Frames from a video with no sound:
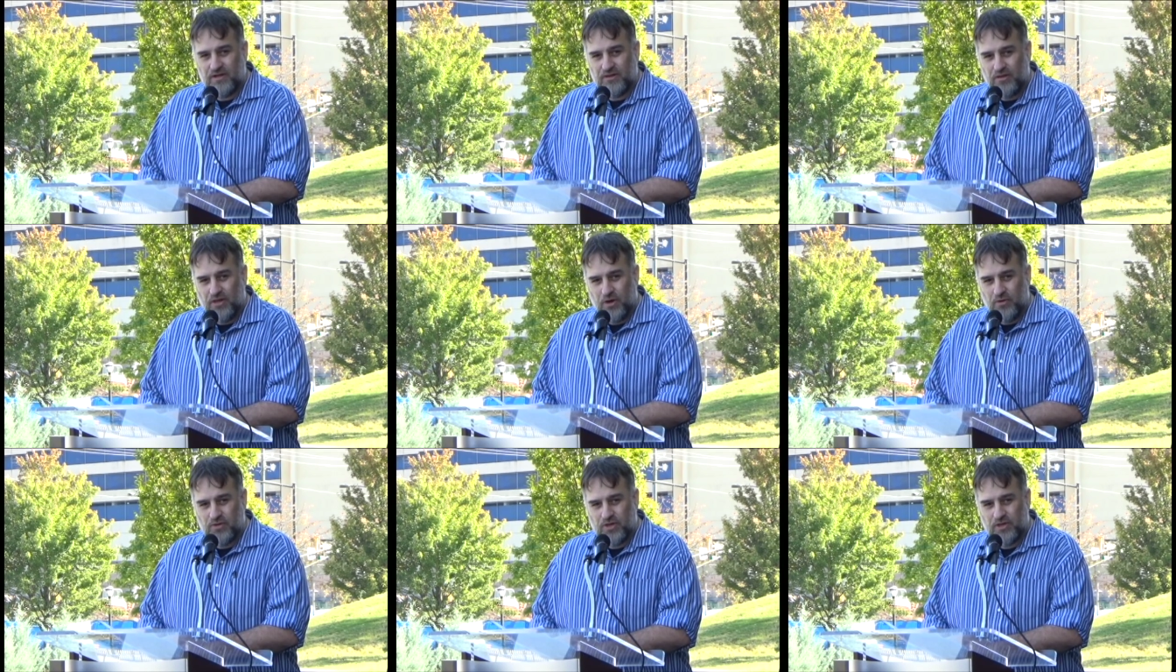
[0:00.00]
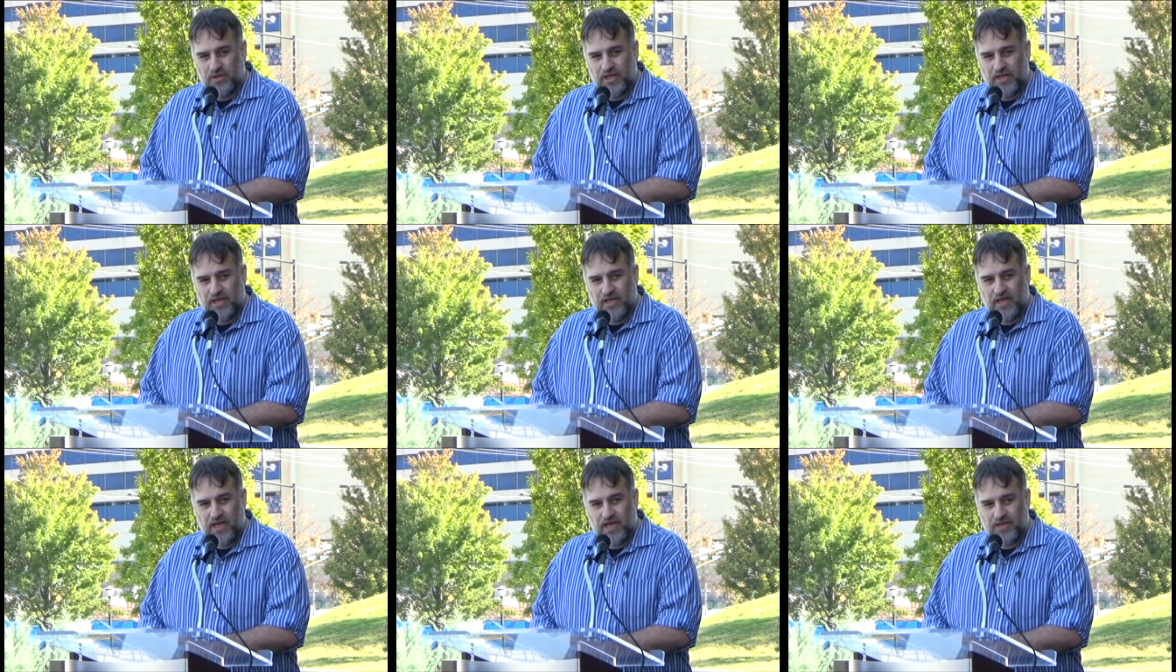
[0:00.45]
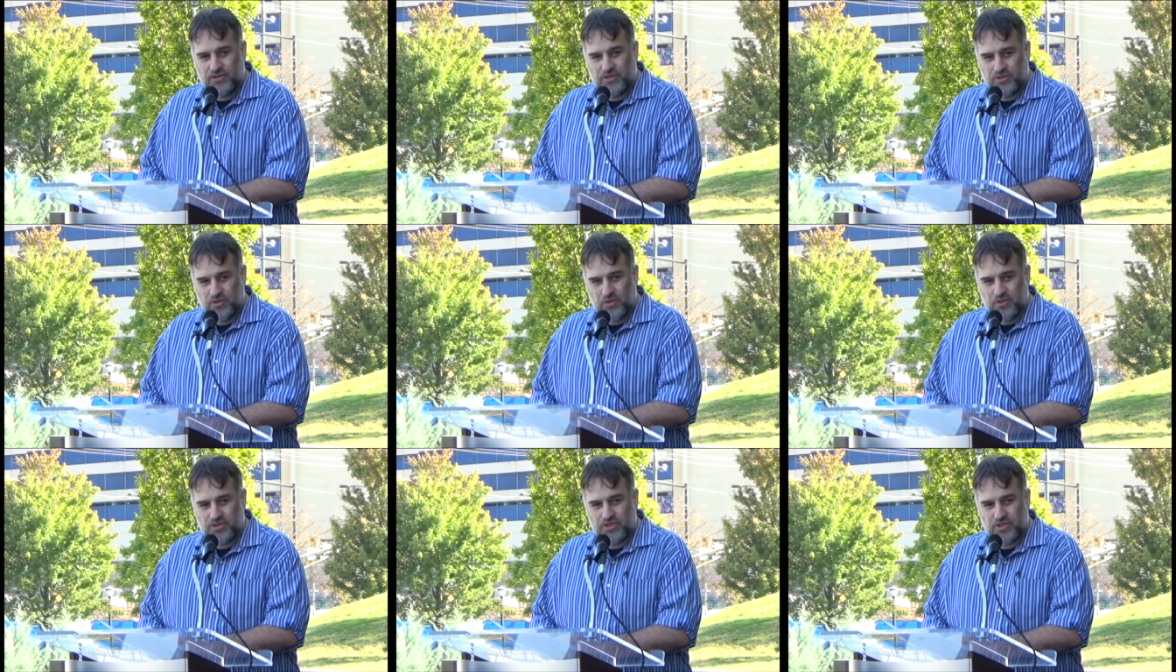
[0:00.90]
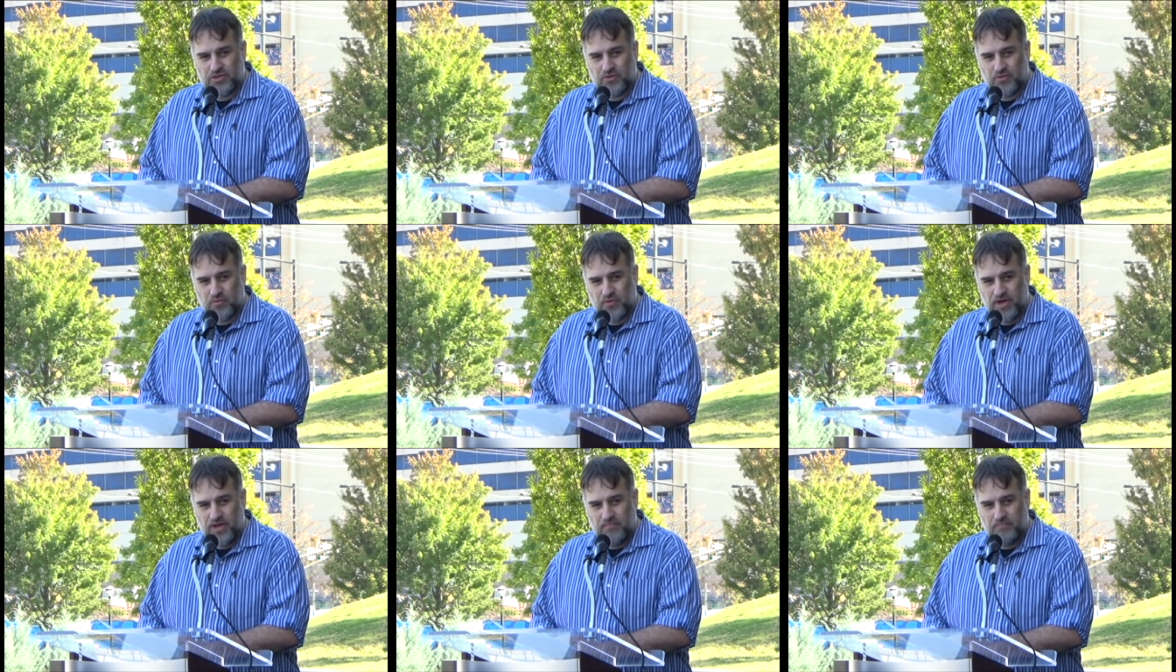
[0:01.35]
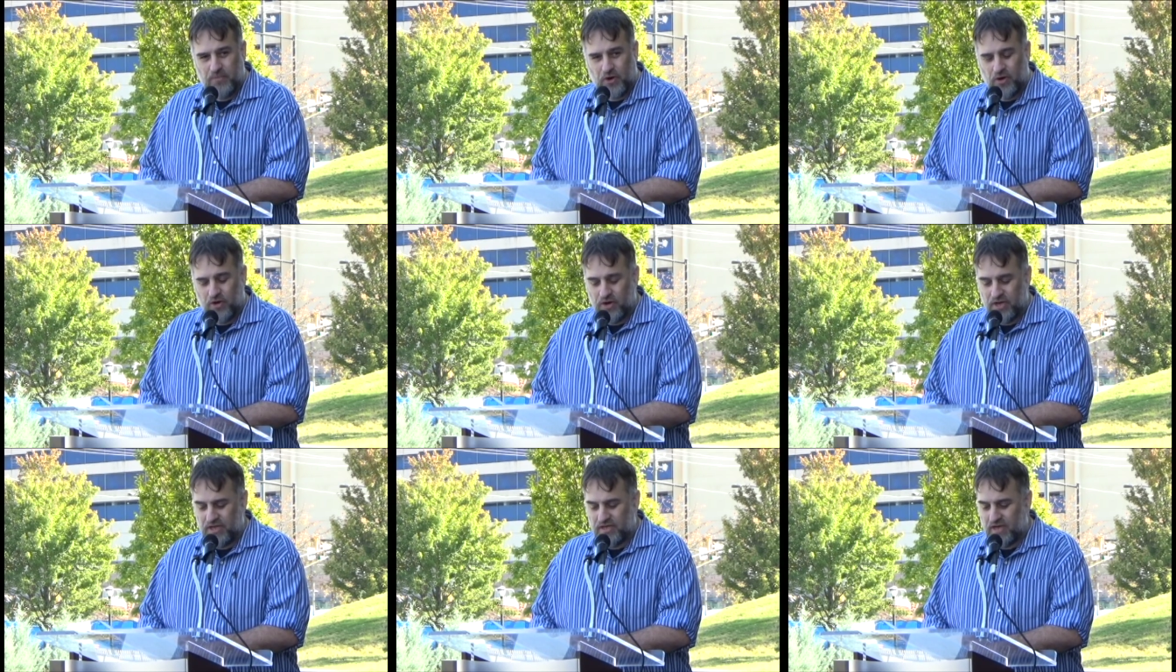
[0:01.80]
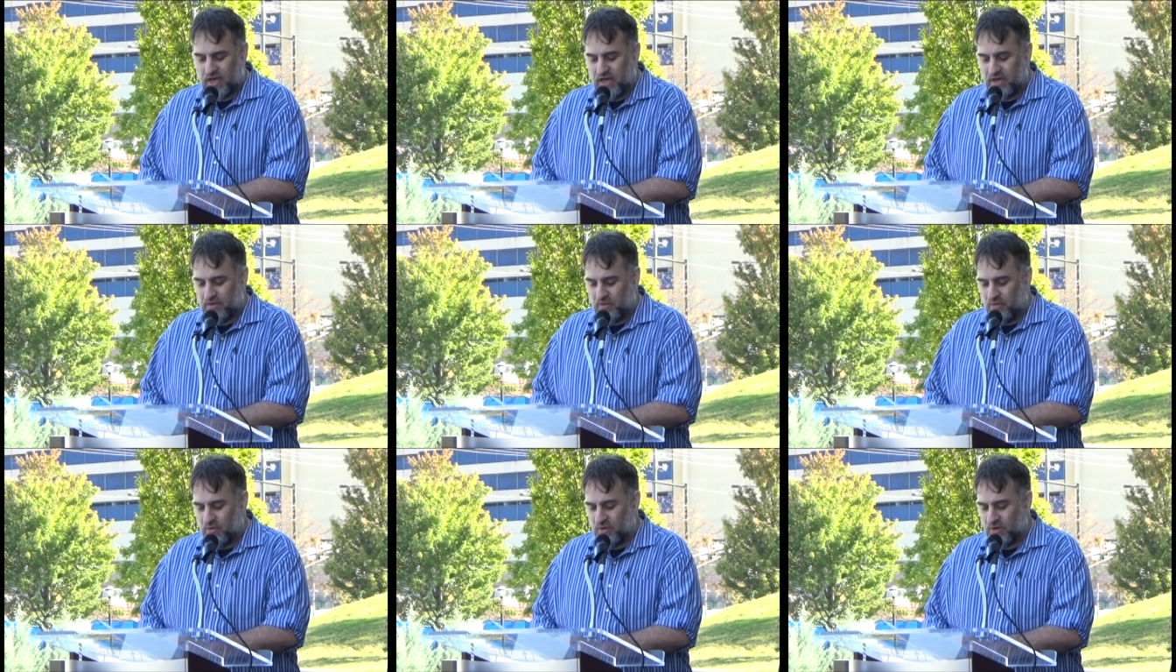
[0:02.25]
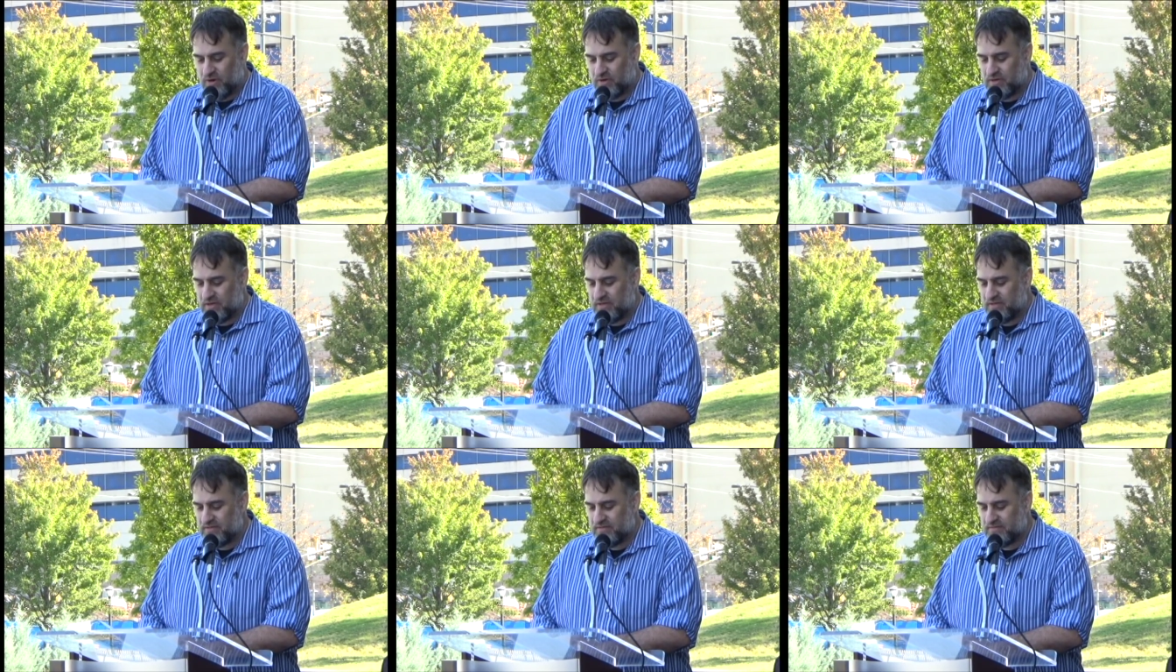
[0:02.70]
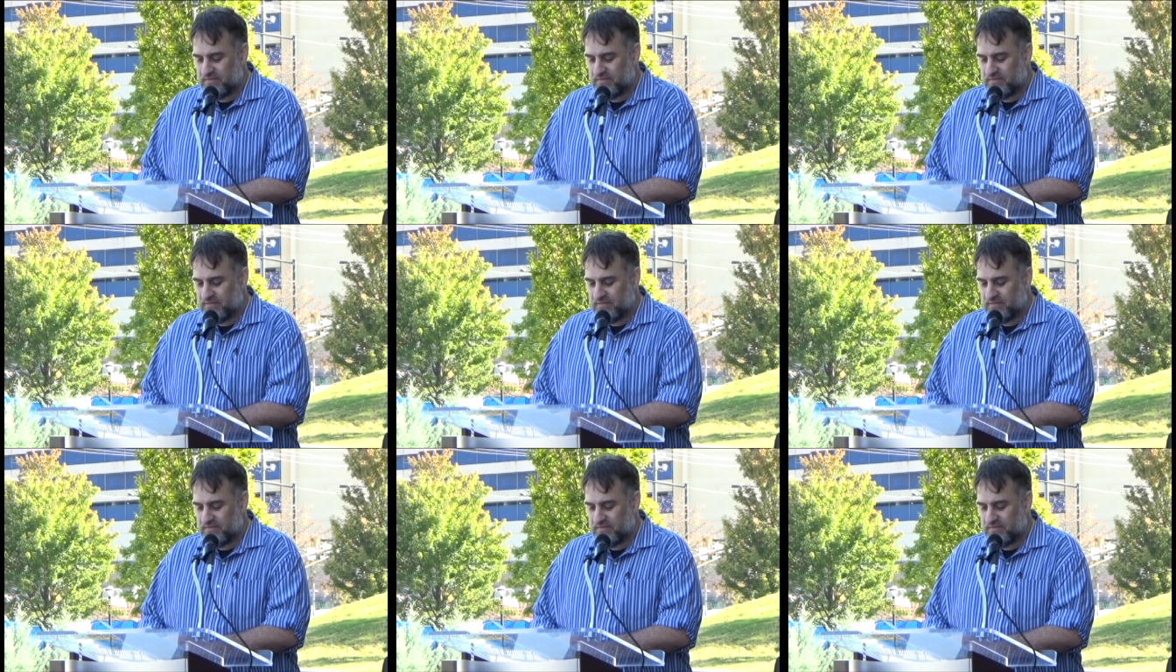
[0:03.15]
locally at georgiagreenparty.org.